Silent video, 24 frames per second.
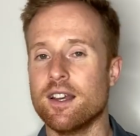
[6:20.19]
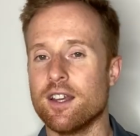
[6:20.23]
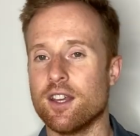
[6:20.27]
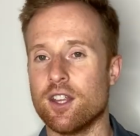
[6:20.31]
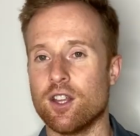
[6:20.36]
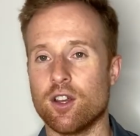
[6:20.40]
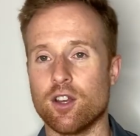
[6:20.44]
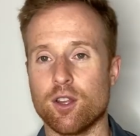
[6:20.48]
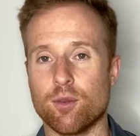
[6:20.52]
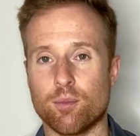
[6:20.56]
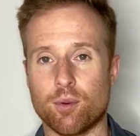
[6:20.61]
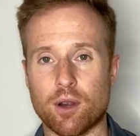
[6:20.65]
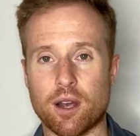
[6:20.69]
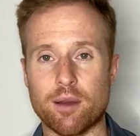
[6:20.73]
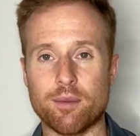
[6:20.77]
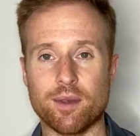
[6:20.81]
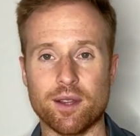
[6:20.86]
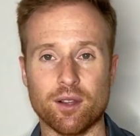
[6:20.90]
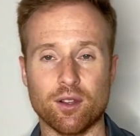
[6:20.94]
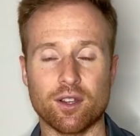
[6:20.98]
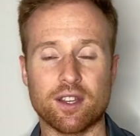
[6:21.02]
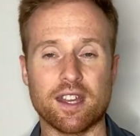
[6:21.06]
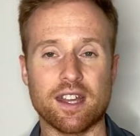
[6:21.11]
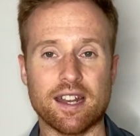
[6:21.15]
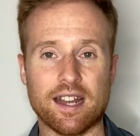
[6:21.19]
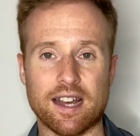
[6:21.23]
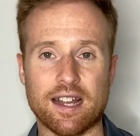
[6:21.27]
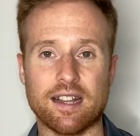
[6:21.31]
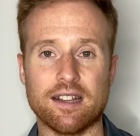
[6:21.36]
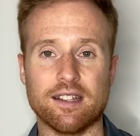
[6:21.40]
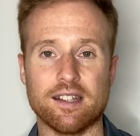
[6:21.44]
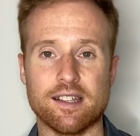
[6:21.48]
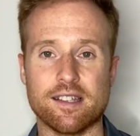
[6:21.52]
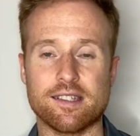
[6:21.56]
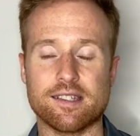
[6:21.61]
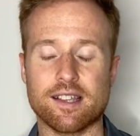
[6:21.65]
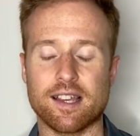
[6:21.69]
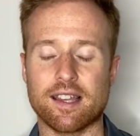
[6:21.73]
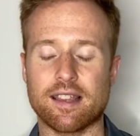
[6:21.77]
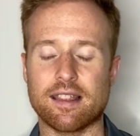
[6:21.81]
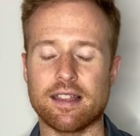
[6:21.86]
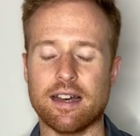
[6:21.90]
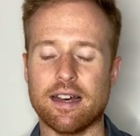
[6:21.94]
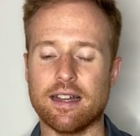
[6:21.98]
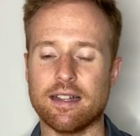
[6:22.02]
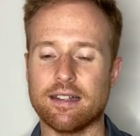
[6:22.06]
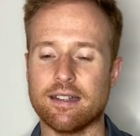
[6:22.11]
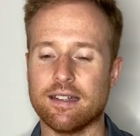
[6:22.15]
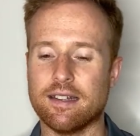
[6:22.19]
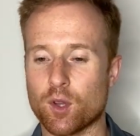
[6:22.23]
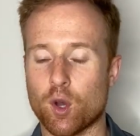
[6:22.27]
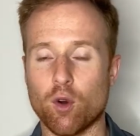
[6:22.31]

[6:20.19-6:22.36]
You know, you'd probably be looking at leagues like that.